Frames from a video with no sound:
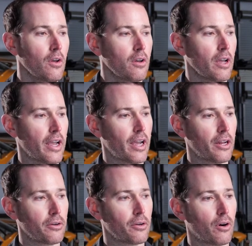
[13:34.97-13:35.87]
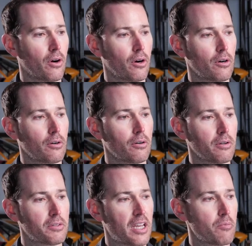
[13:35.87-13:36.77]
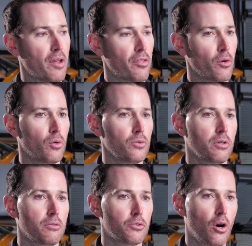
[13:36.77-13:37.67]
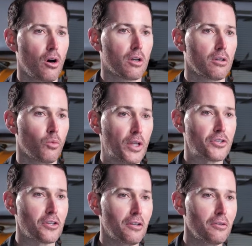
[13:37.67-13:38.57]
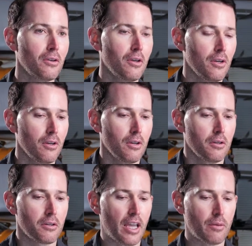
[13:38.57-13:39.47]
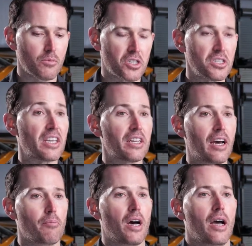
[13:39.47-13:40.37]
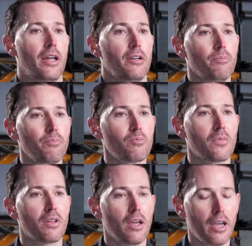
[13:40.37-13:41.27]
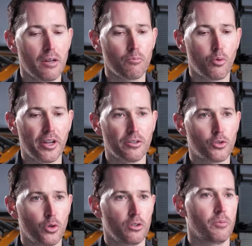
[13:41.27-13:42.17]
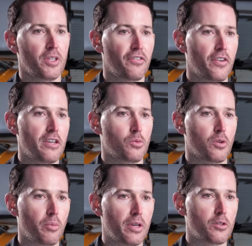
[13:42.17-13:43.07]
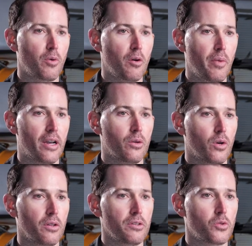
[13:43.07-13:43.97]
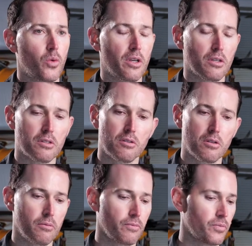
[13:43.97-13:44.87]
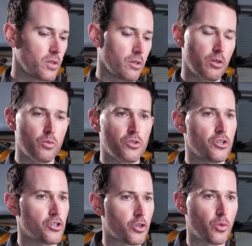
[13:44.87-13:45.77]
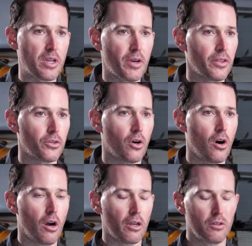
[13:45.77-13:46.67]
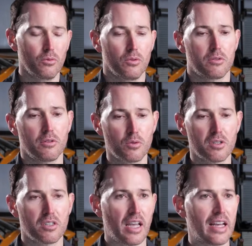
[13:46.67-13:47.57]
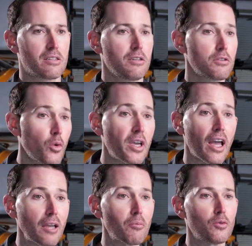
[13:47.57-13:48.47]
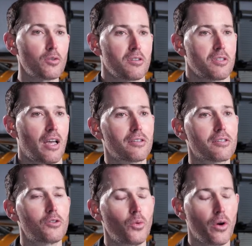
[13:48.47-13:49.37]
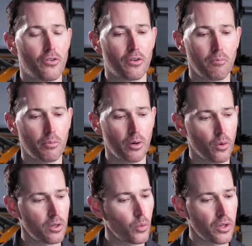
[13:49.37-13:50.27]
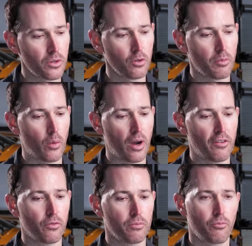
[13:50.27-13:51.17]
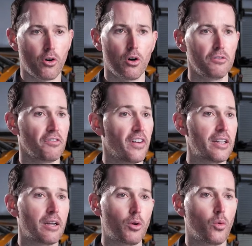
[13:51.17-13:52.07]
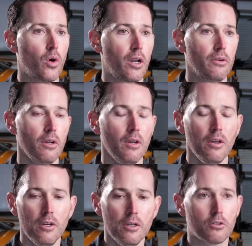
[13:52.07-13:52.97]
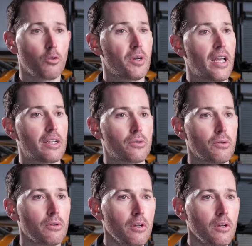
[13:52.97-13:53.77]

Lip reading: and our 10-month-old dog, Winston, came sneaking up behind him, and Braden drilled him in the face with a baseball bat on one of the swings. And he was just screaming, the dog. And it was a sad, he's okay, but it was a sad situation. But what did we do? My wife called vet number 1. Nobody answered.